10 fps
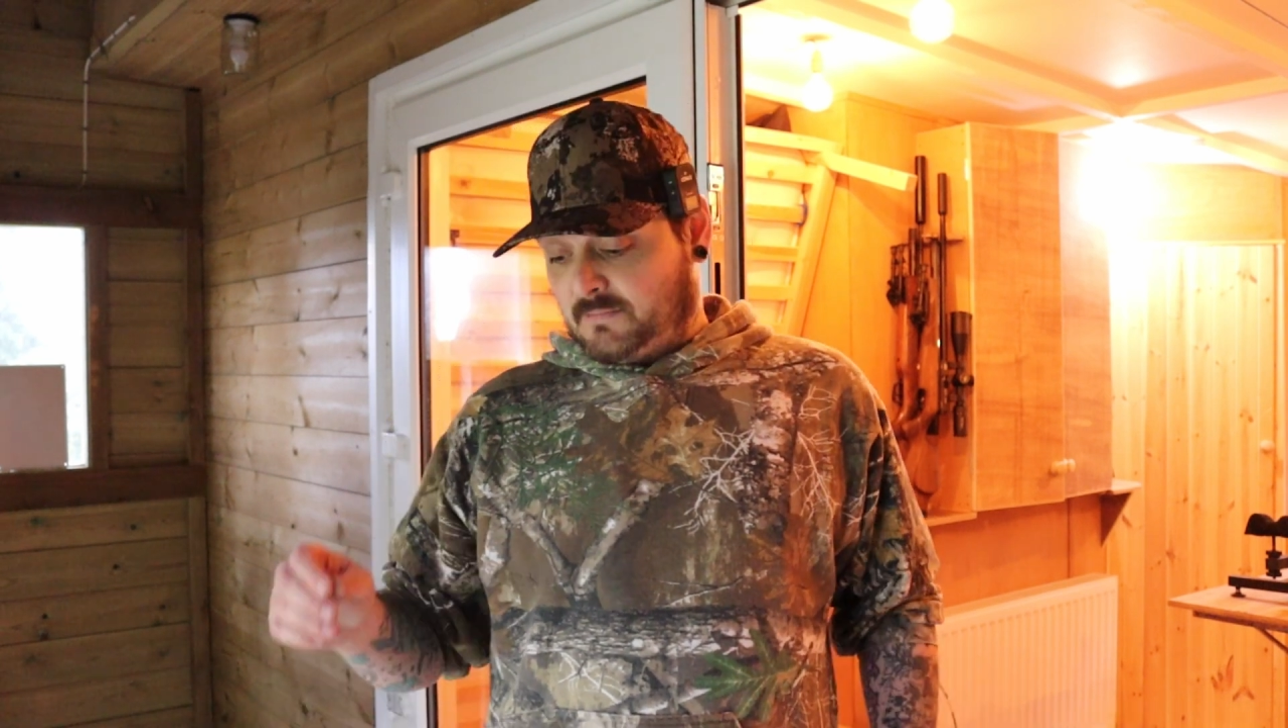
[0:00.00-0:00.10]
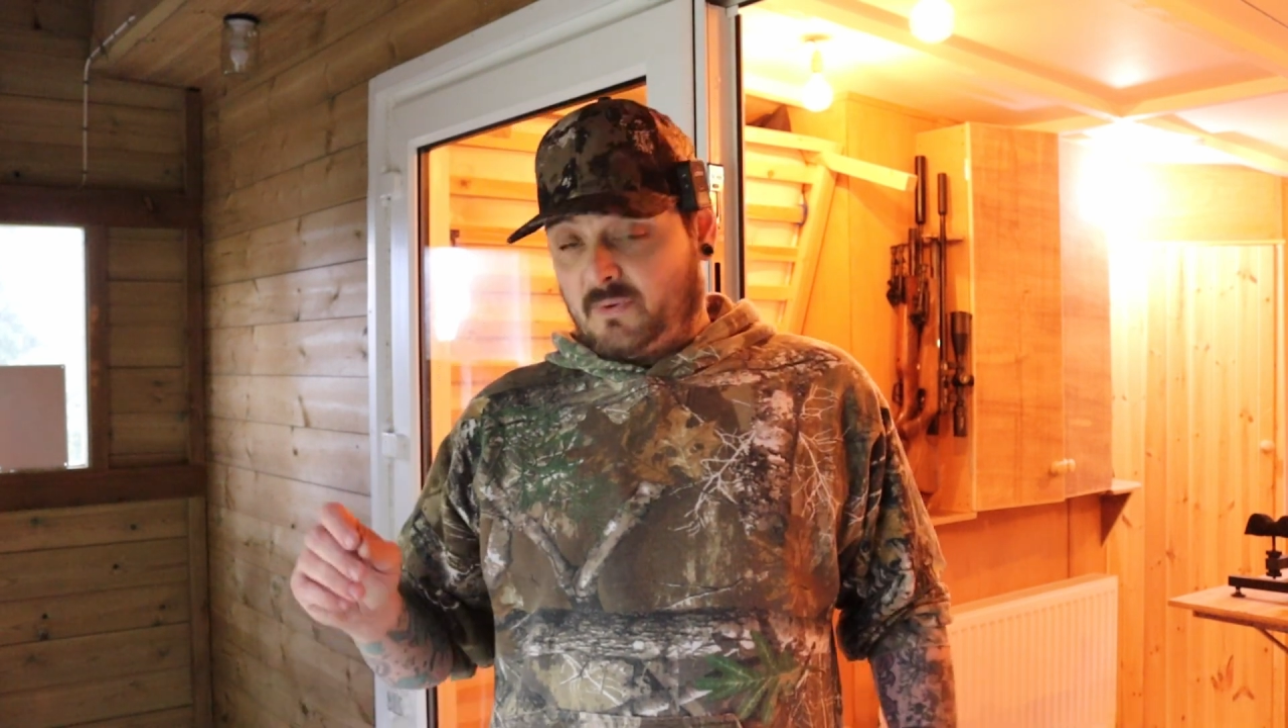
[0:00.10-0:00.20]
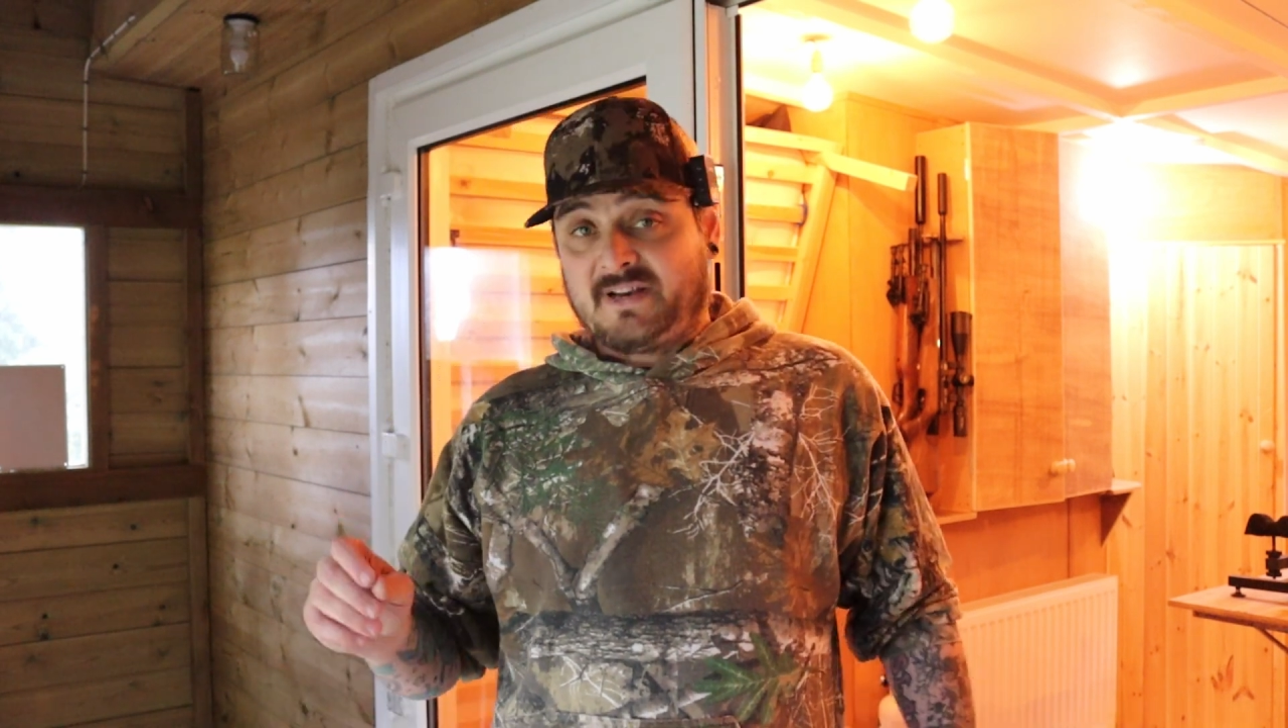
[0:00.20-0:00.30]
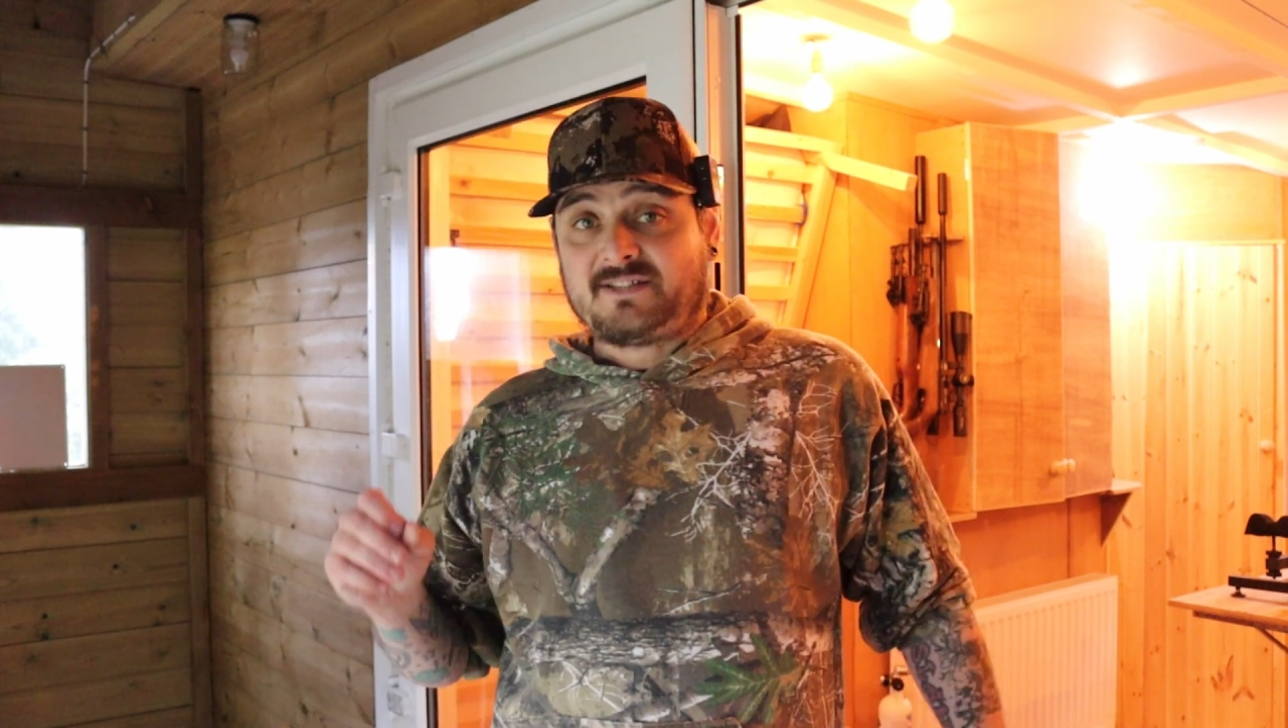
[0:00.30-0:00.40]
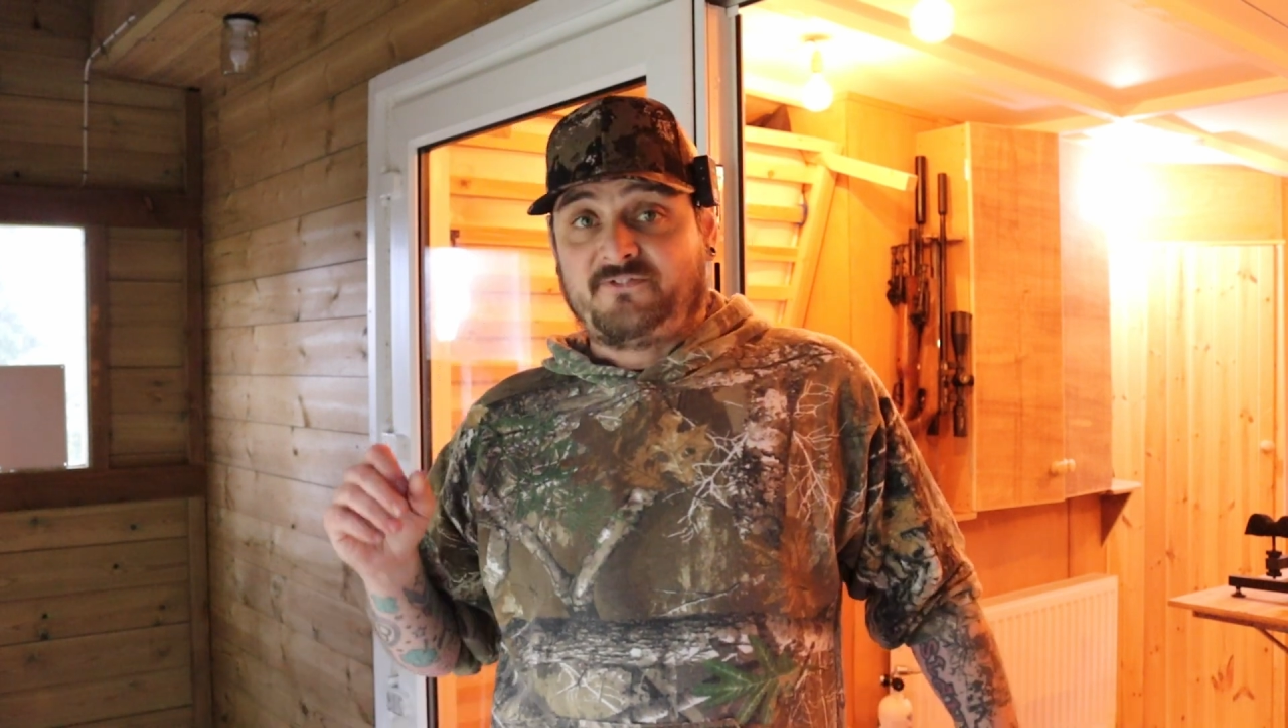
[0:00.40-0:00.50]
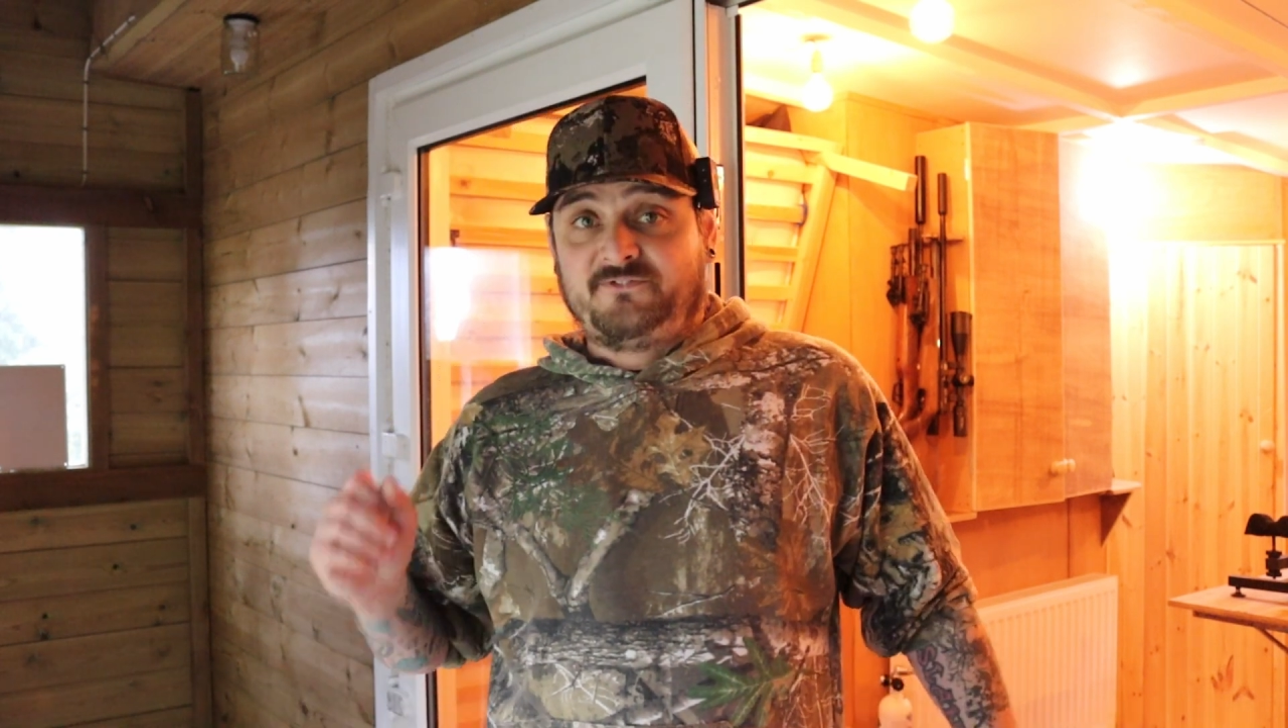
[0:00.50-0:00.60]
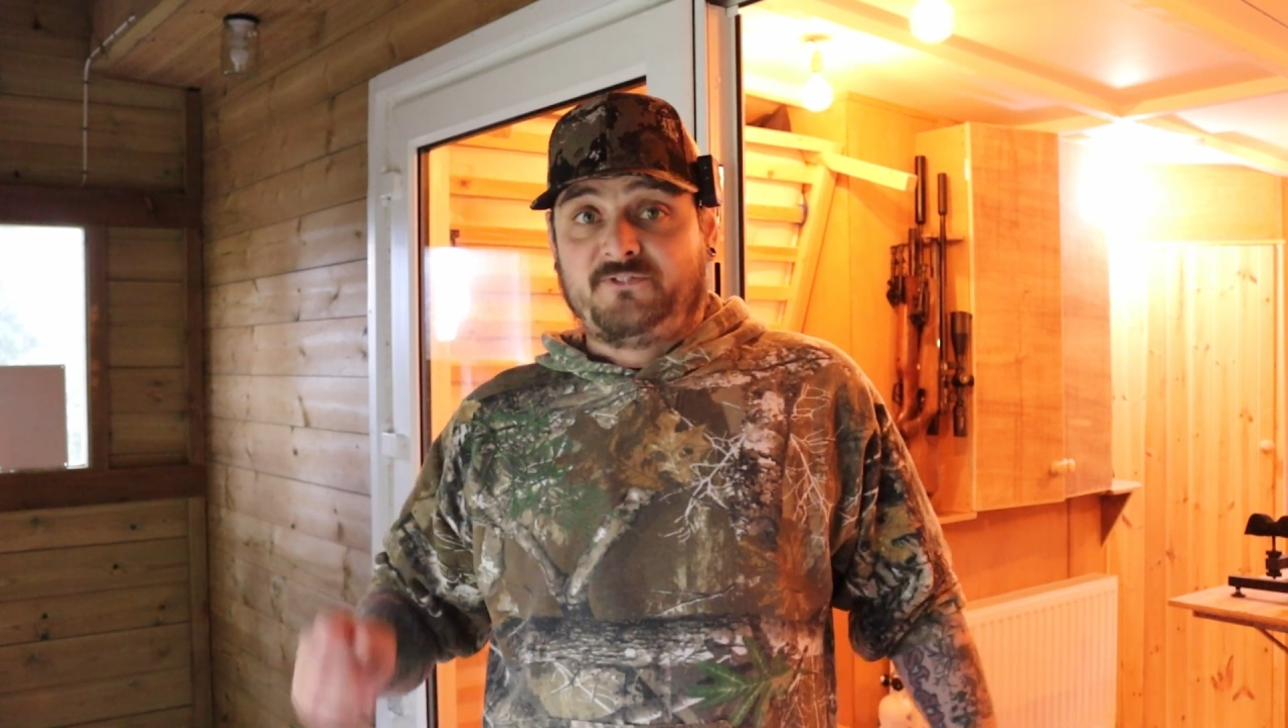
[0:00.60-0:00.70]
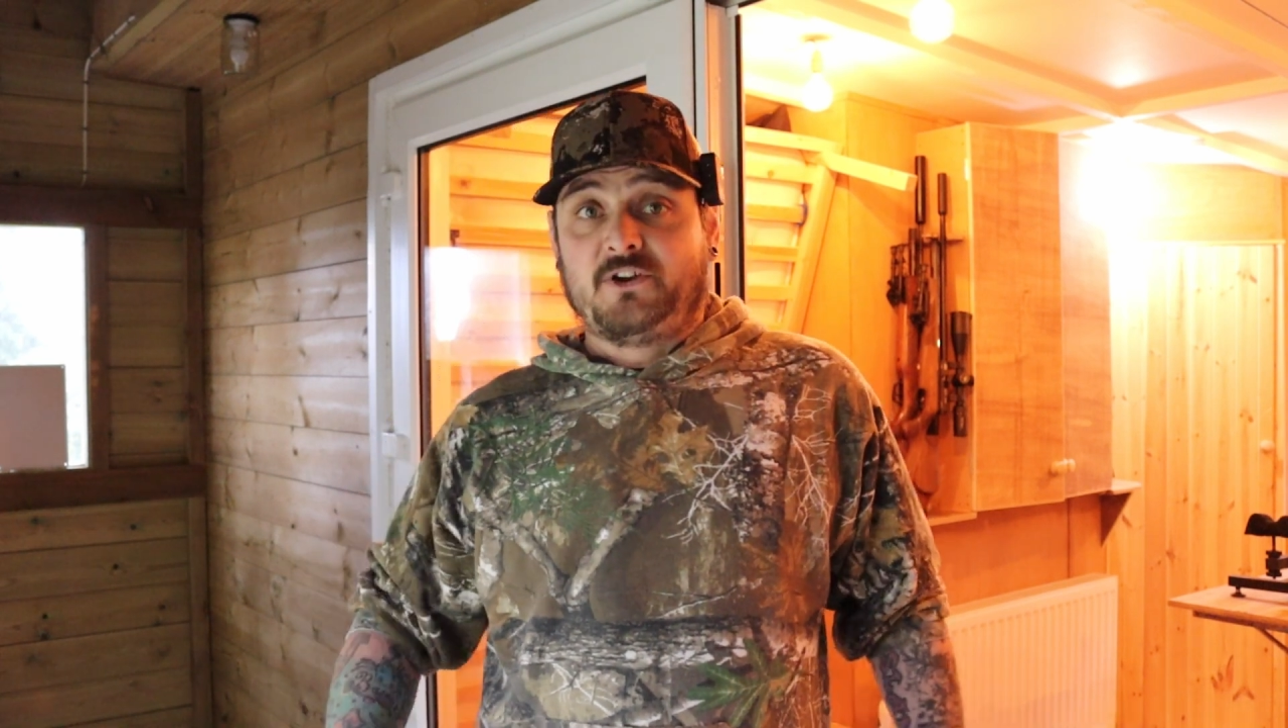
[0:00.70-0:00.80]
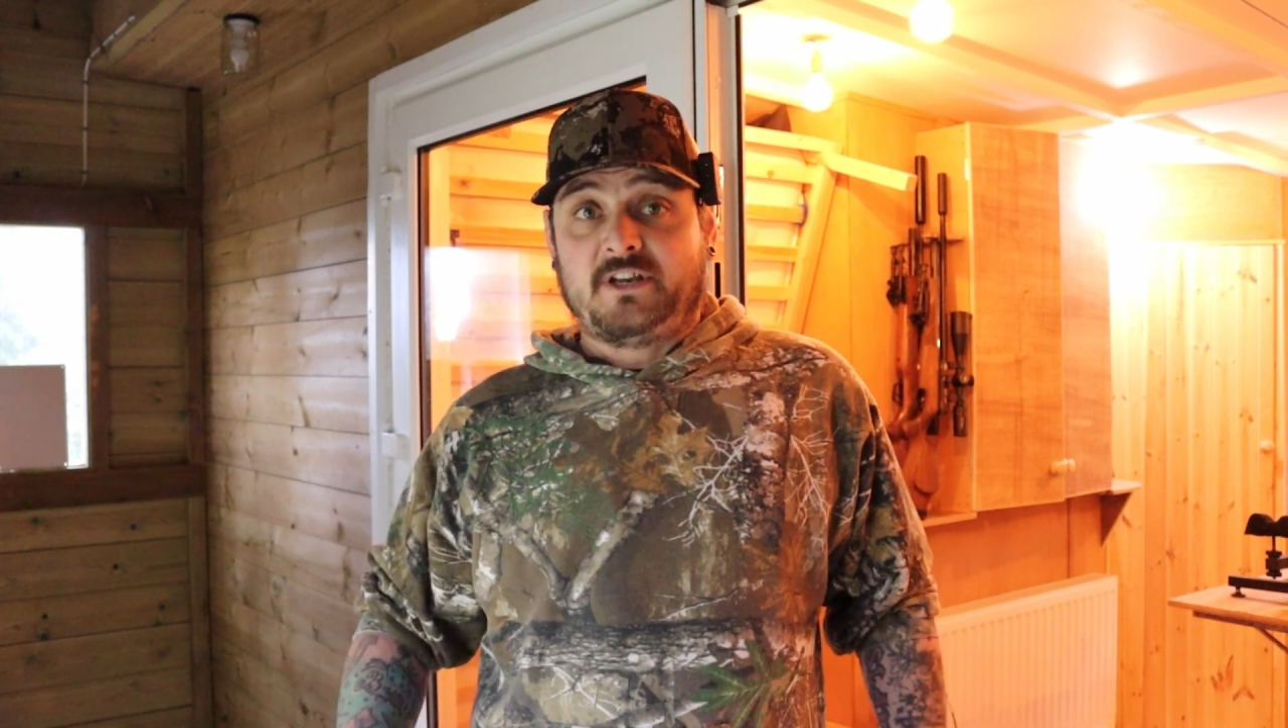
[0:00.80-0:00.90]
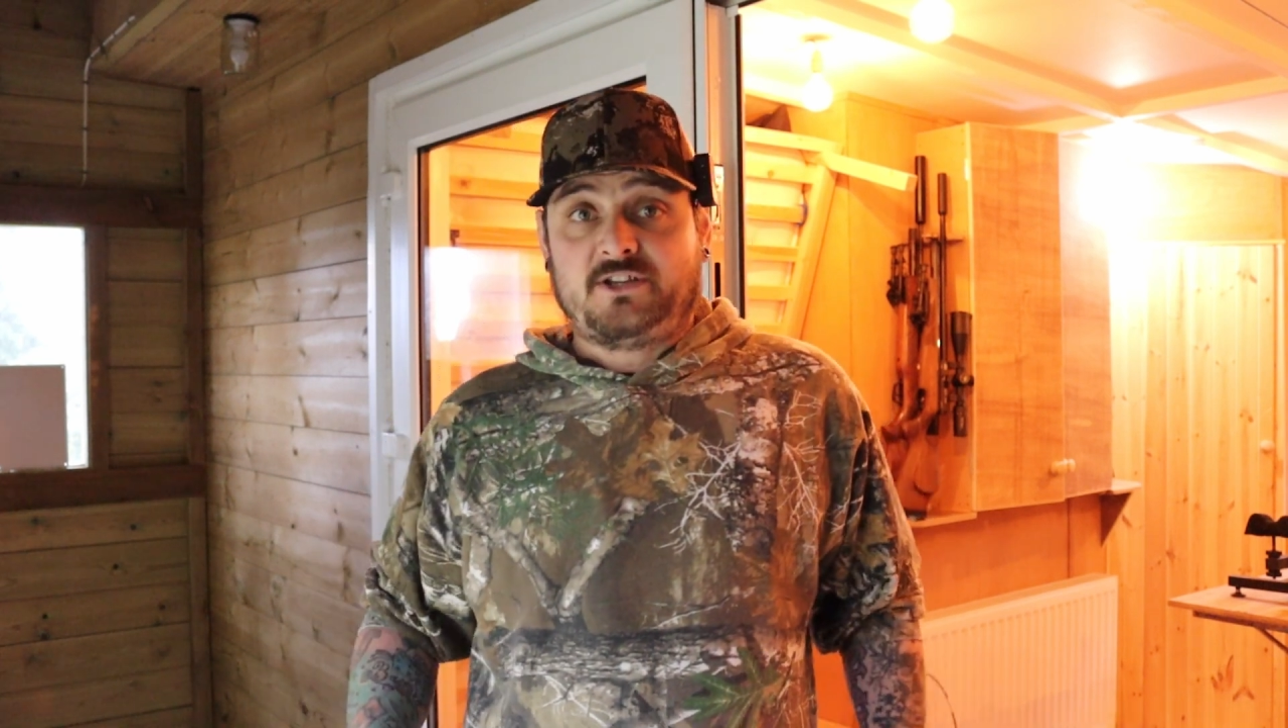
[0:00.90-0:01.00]
but when it's
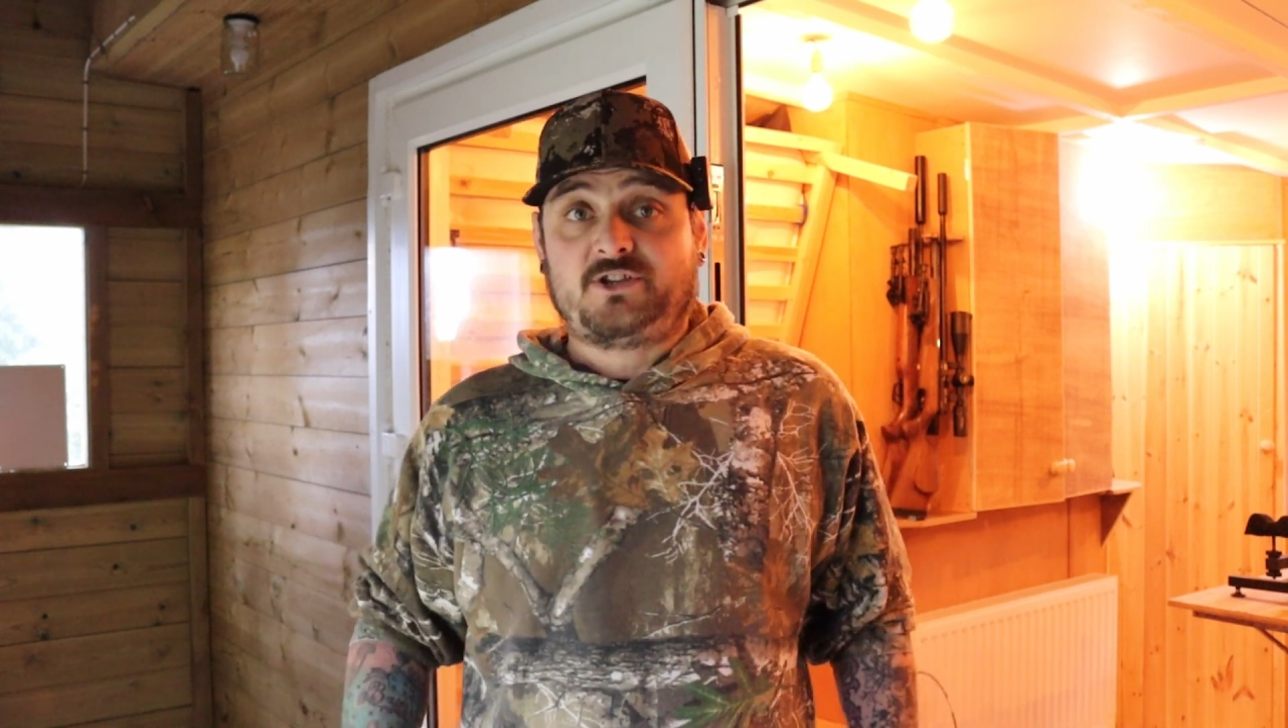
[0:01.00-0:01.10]
fully